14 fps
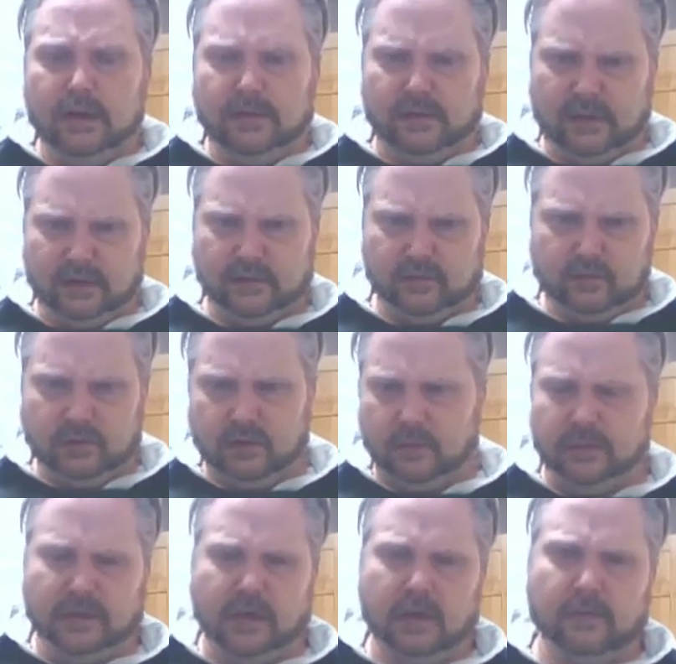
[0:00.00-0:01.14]
things that you can come
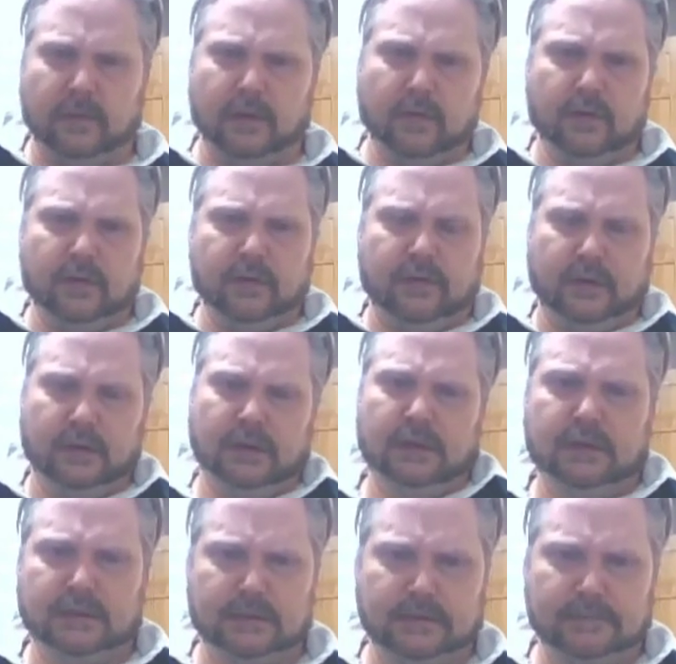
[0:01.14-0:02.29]
into combat with.
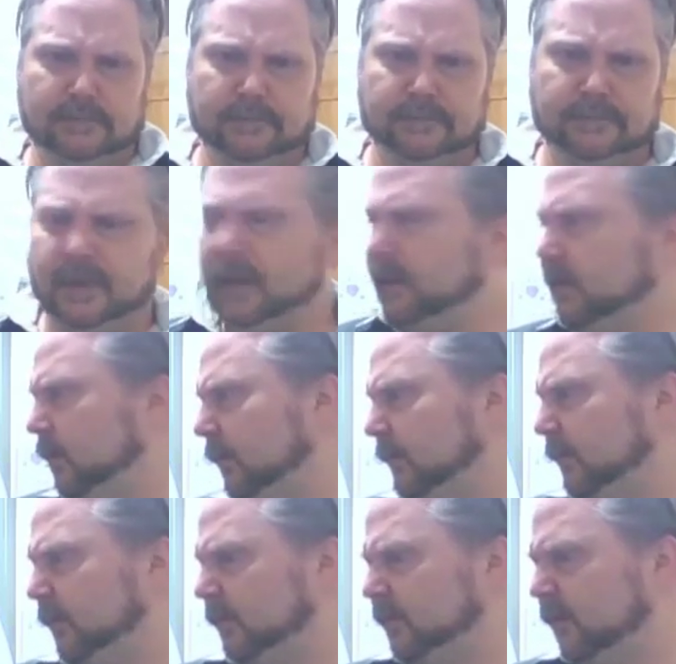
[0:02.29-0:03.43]
Ayla, I
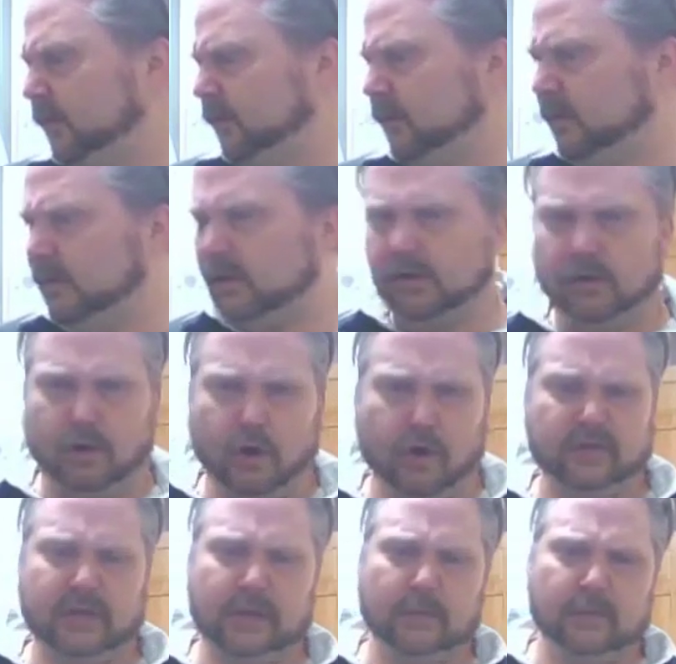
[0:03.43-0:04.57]
think, said her
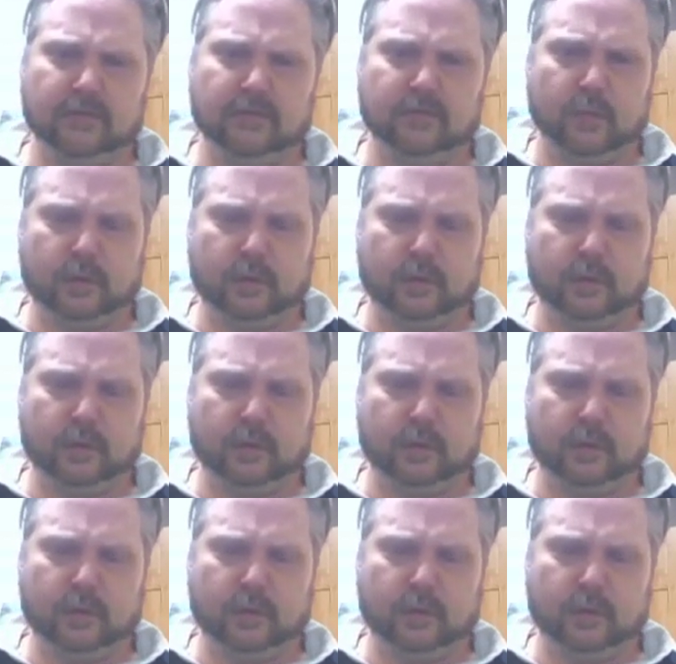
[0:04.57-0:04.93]
art team is just